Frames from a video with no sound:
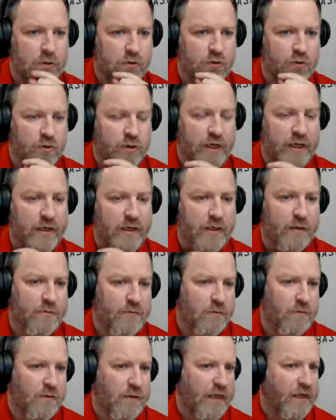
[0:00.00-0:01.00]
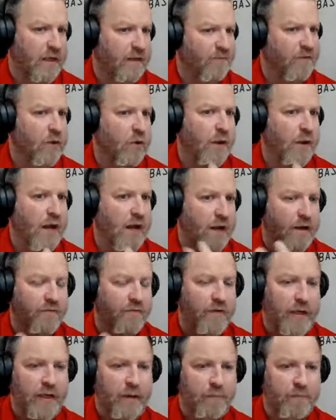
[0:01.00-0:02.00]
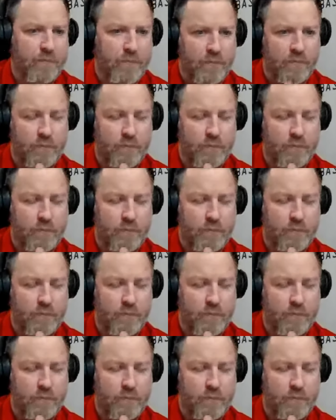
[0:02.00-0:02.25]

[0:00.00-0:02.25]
created, like, if you have a